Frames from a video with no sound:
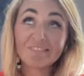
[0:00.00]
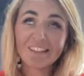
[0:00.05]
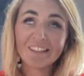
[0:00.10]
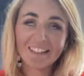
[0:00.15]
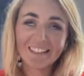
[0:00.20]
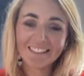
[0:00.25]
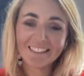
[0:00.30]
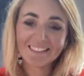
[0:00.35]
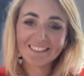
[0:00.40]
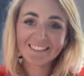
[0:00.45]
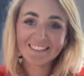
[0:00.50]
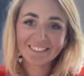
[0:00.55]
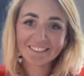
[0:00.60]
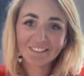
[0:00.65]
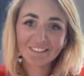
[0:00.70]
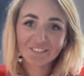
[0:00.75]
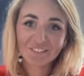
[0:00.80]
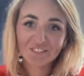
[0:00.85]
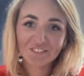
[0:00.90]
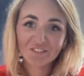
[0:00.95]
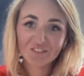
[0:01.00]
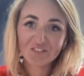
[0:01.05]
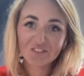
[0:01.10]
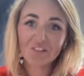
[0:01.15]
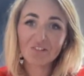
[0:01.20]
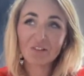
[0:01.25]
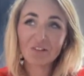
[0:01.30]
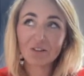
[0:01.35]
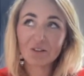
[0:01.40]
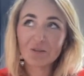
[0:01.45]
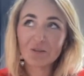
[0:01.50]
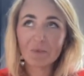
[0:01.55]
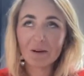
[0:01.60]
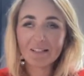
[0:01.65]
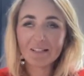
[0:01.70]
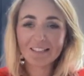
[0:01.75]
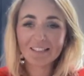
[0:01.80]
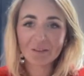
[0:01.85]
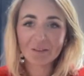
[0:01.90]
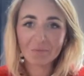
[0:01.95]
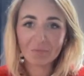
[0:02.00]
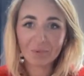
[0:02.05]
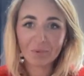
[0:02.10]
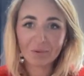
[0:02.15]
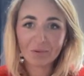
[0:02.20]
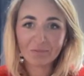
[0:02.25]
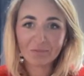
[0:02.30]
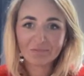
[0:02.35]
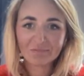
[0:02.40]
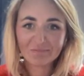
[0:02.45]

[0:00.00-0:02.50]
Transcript: Yes. Or a good bad example.